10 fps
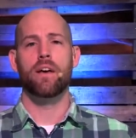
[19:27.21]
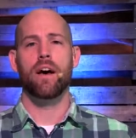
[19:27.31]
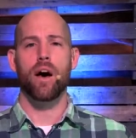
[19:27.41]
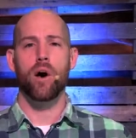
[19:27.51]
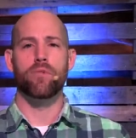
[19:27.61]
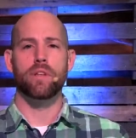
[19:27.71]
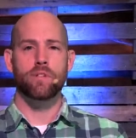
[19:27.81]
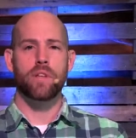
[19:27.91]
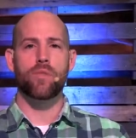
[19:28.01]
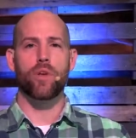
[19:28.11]
of
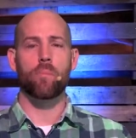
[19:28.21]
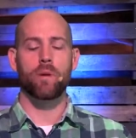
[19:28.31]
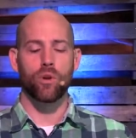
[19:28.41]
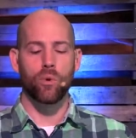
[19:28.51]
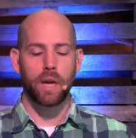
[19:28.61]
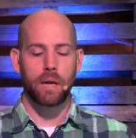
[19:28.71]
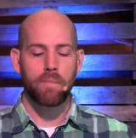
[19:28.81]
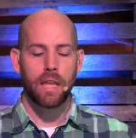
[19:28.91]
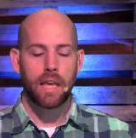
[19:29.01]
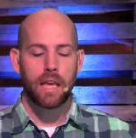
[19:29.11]
this Ethiopian queen,
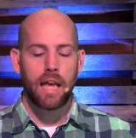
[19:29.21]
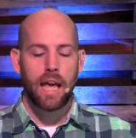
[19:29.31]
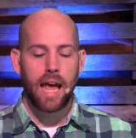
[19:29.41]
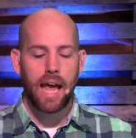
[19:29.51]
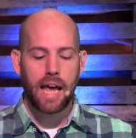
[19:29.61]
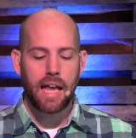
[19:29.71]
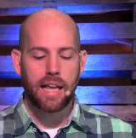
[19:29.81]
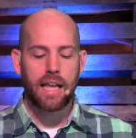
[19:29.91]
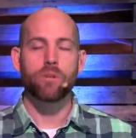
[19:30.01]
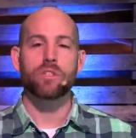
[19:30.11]
and
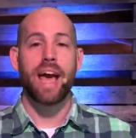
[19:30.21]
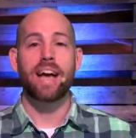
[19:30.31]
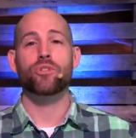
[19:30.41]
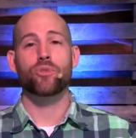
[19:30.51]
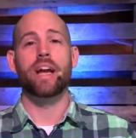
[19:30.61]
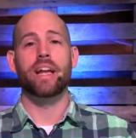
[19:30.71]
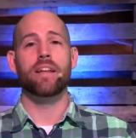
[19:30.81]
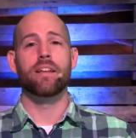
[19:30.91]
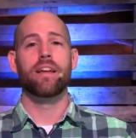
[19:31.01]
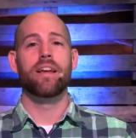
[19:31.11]
he was castrated